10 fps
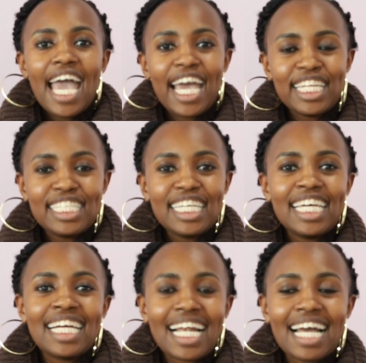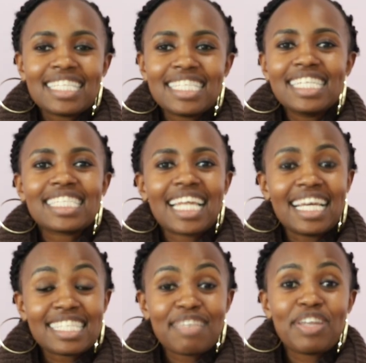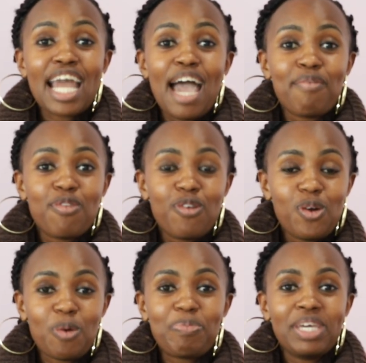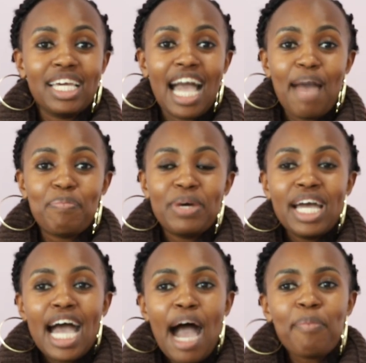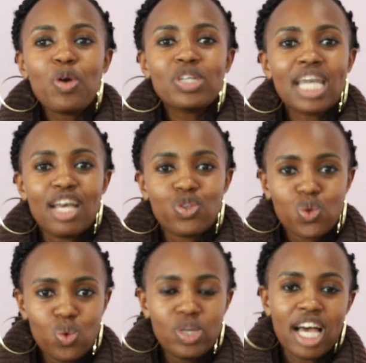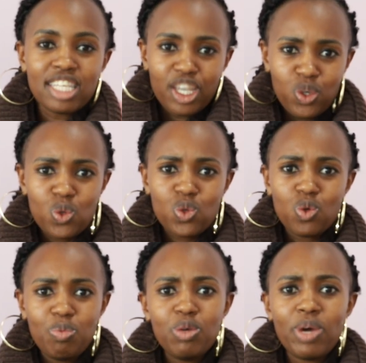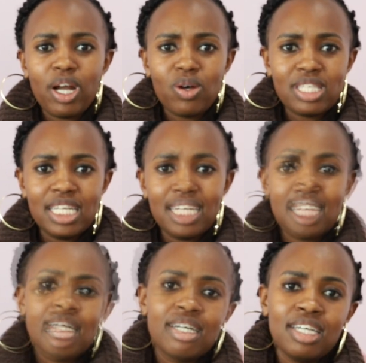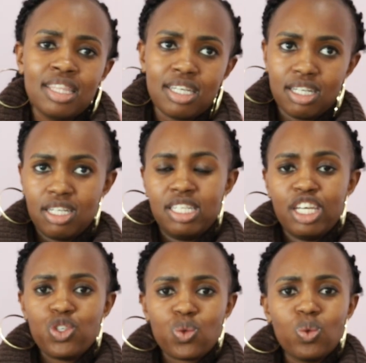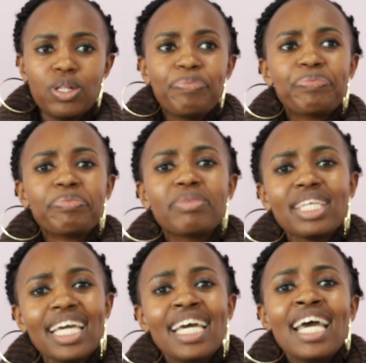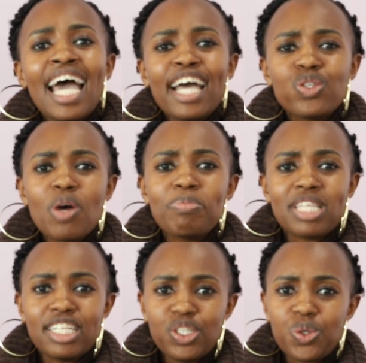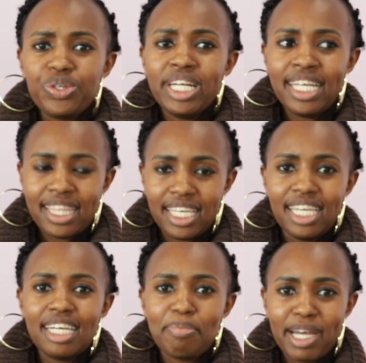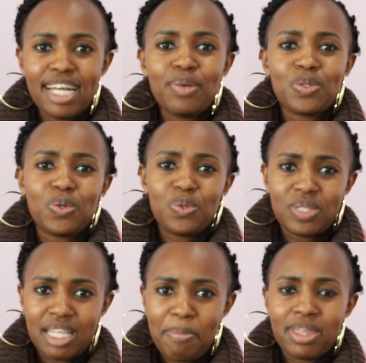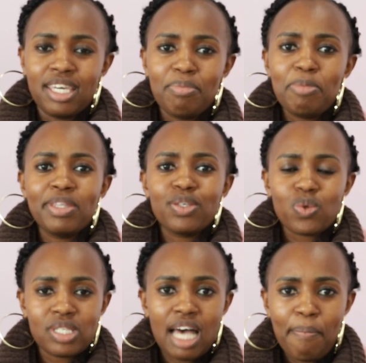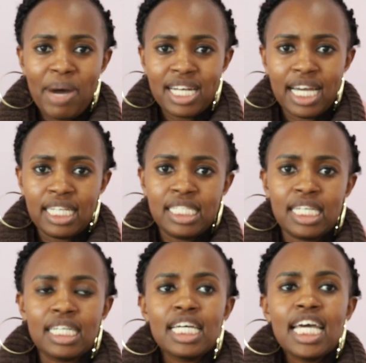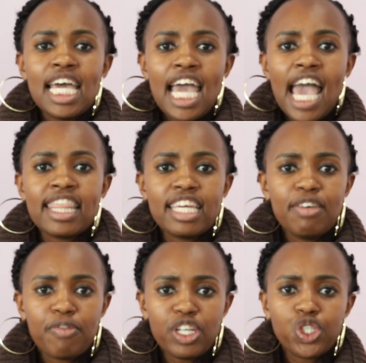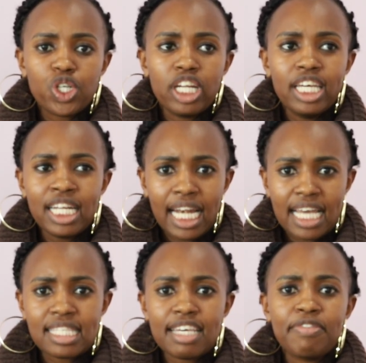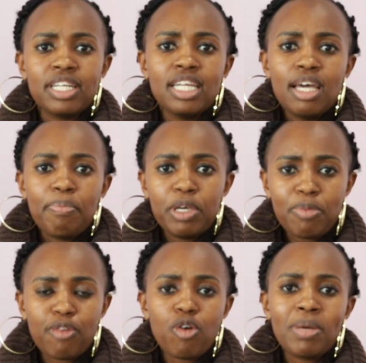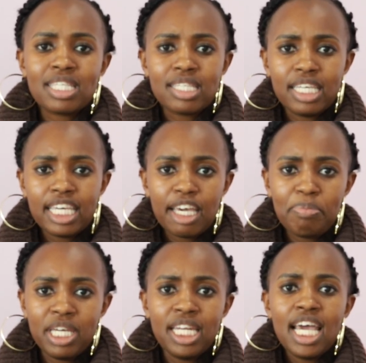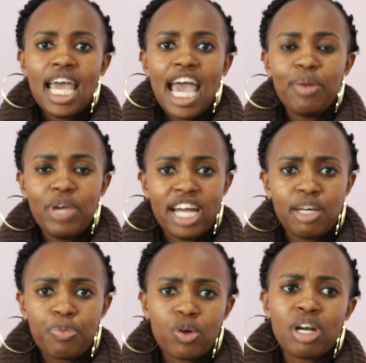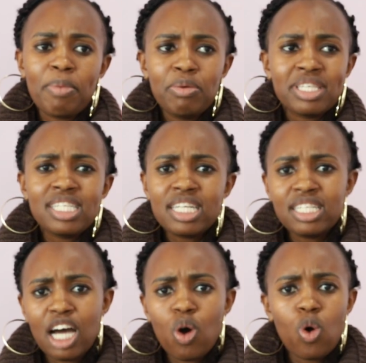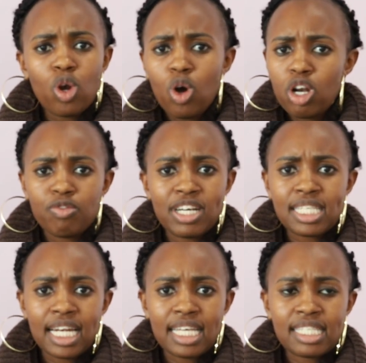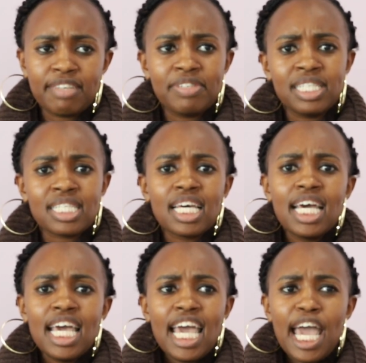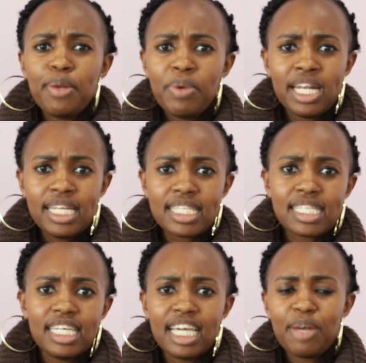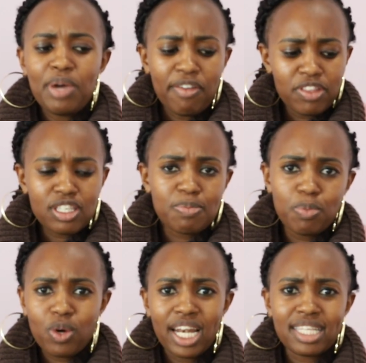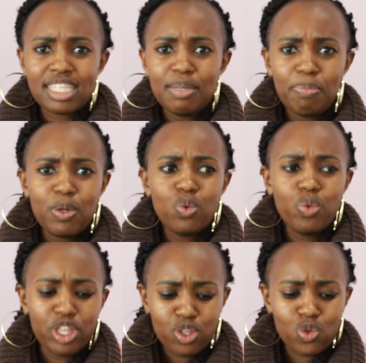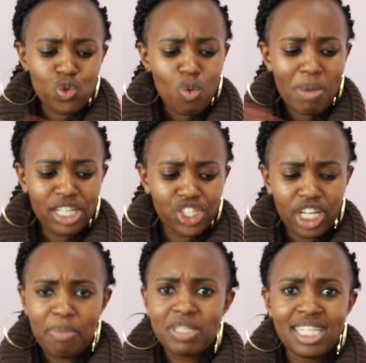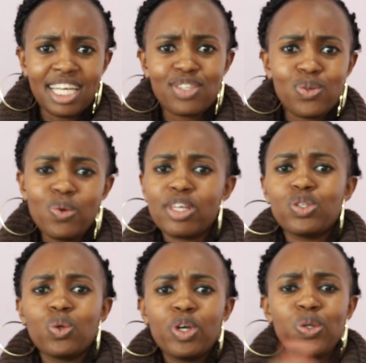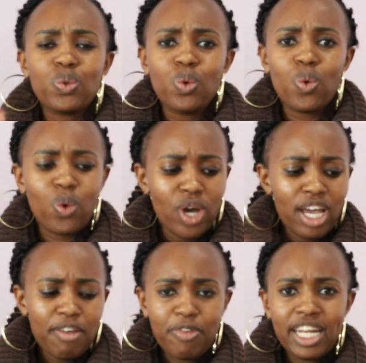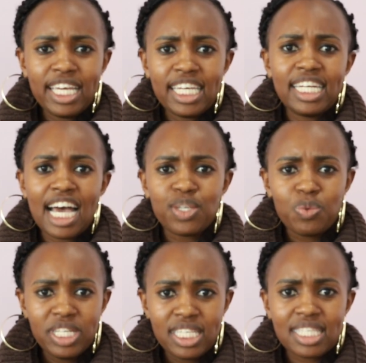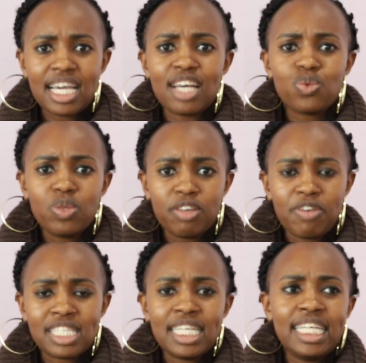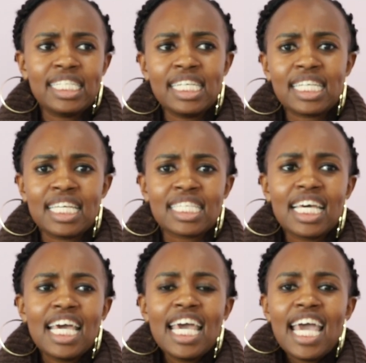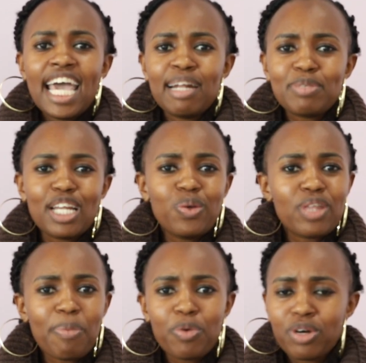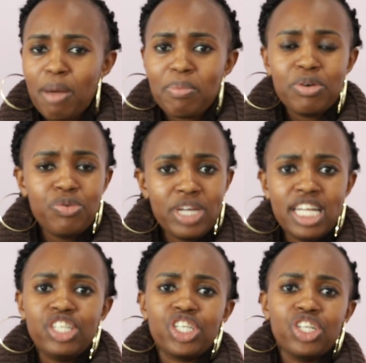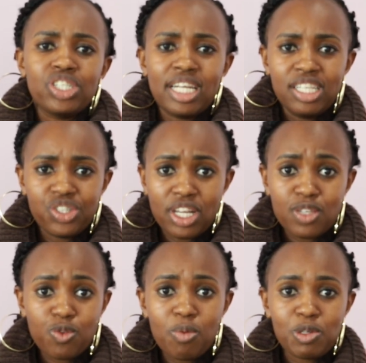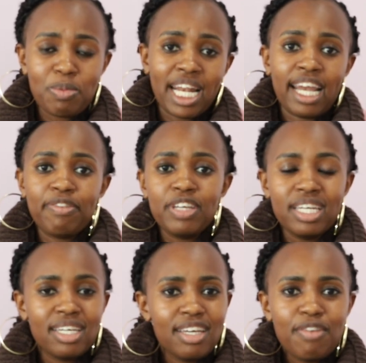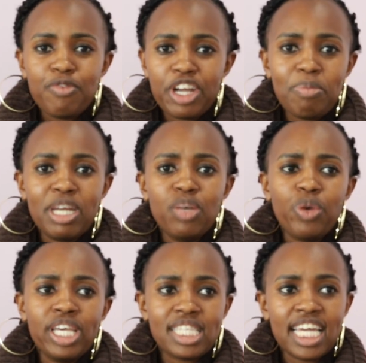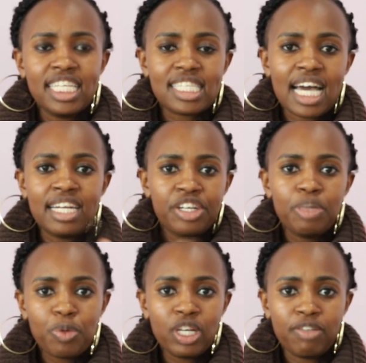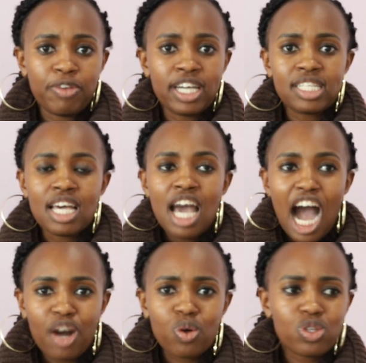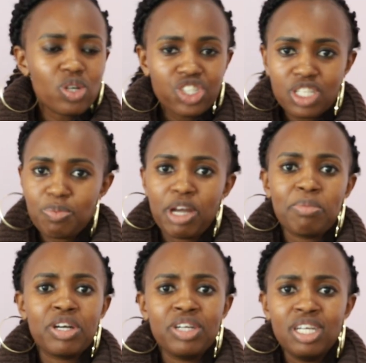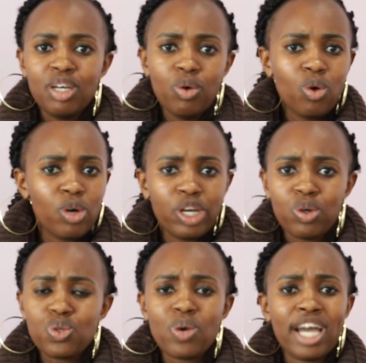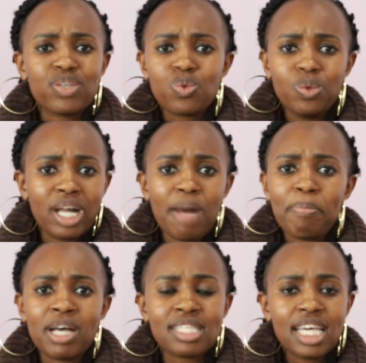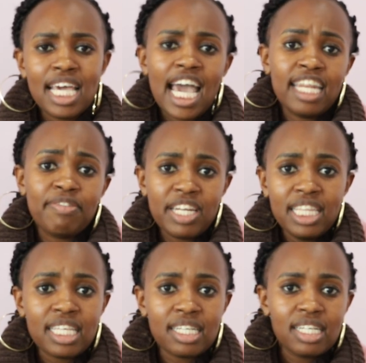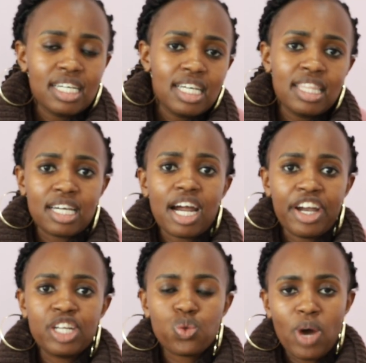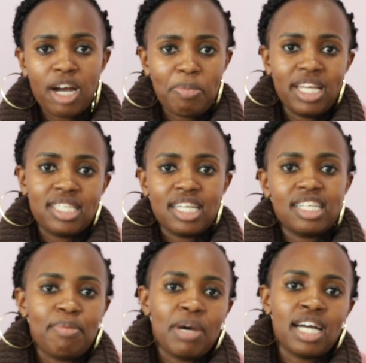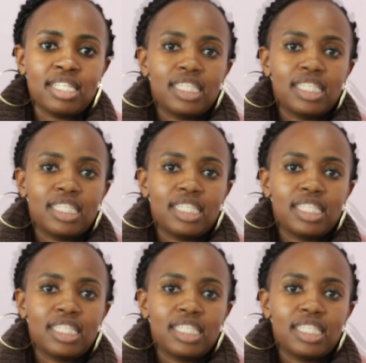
And in class 6, class 7, I am flopping. I'm not as good as I used to be when I was in the day school. And so I'm starting to really think my dad was onto something. Maybe this was a bad idea. And then eventually in class 7, Peak Performance, they came in and we had a program, and we were seated in a hall, all of us class 7s, and we're listening, and we have these booklets in blue with so much emptiness, that you're going to go filling in as we discuss with the facilitators. And I'm telling you, that program really changed and it transformed my life in very many ways, and it's had a ripple effect across not just primary, going on to high school, campus, and even in the current workplace that I'm at.